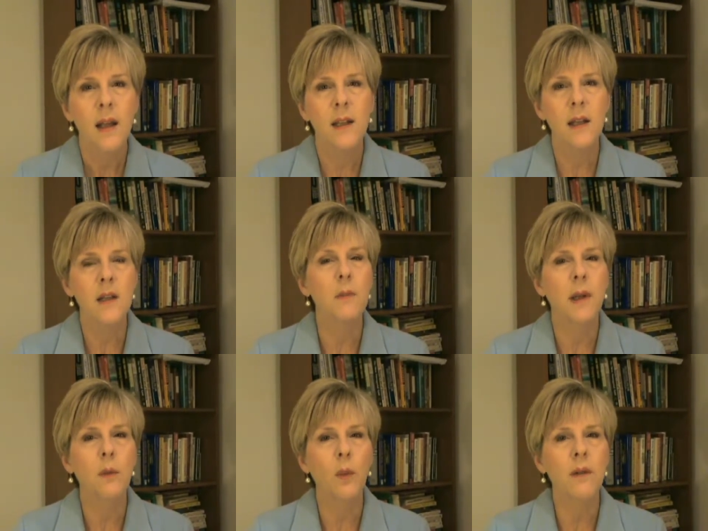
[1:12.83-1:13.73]
It does
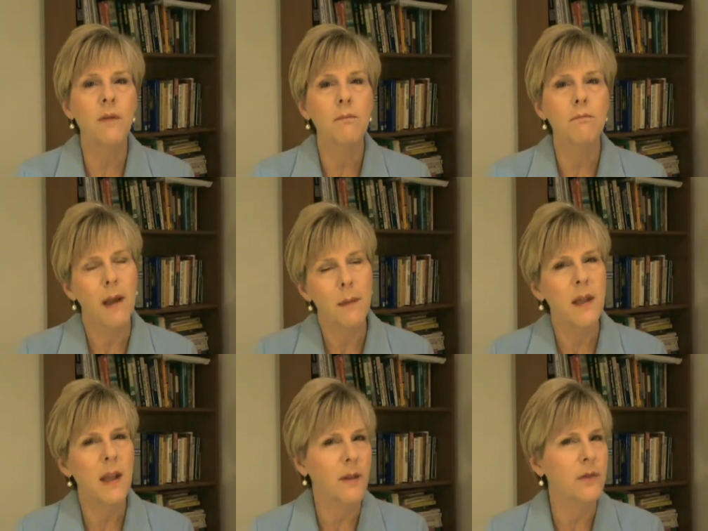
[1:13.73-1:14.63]
mean we
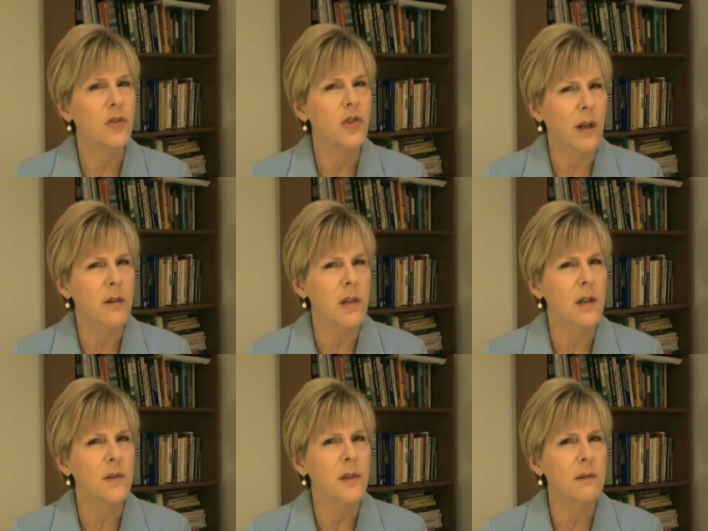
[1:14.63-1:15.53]
maybe have to check
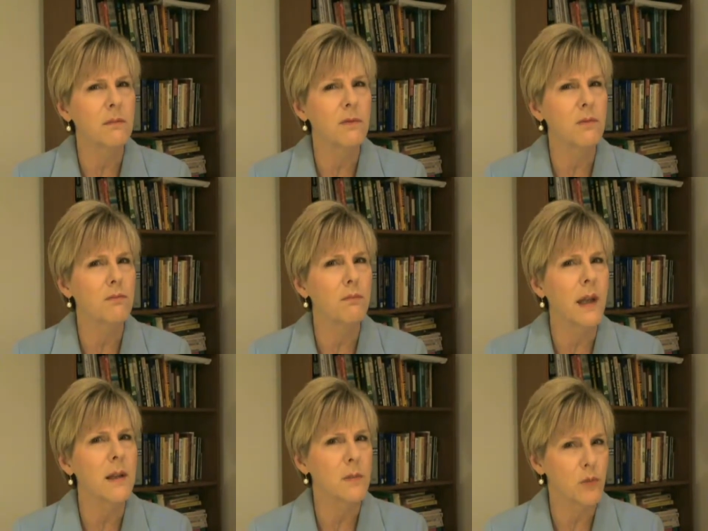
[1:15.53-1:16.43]
ourselves and
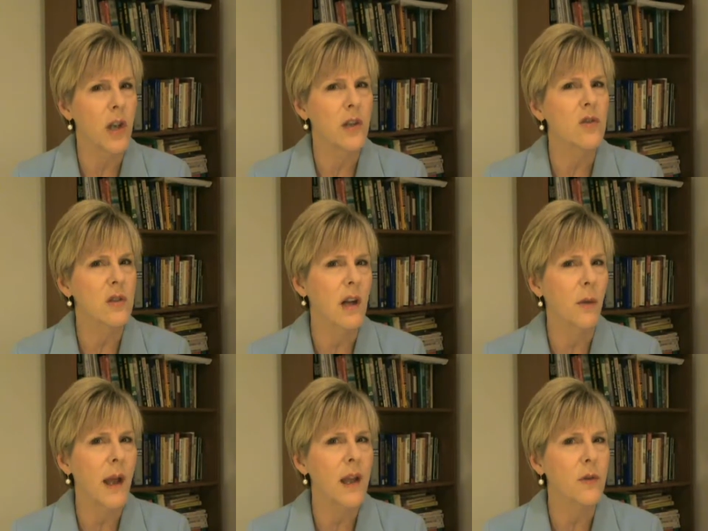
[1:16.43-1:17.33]
make some changes in
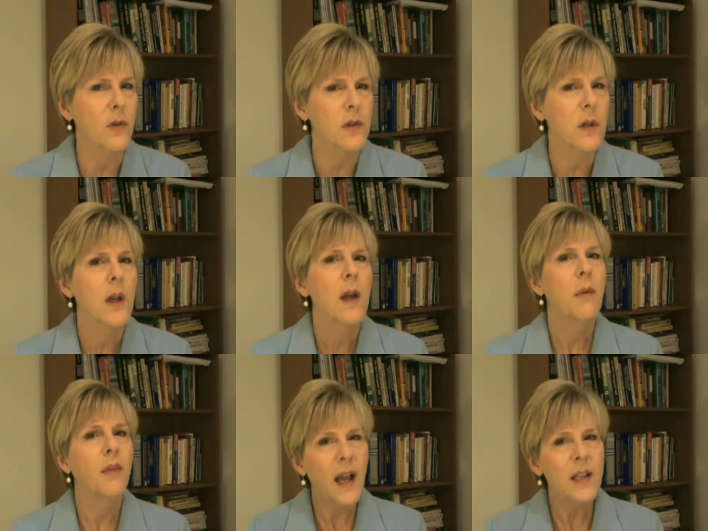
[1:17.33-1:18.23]
our behaviors.
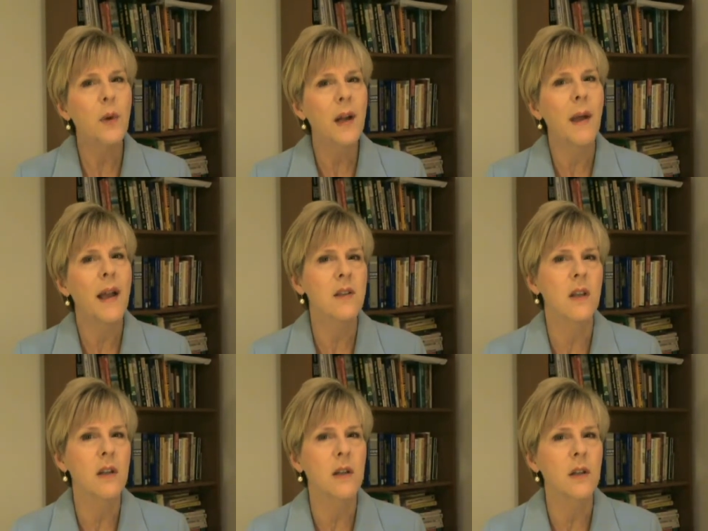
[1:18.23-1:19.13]
But that's what I'm
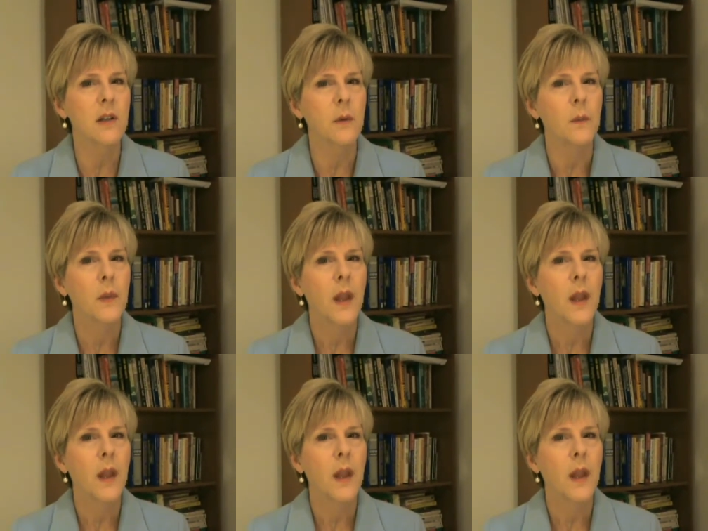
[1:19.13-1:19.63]
asking you to do.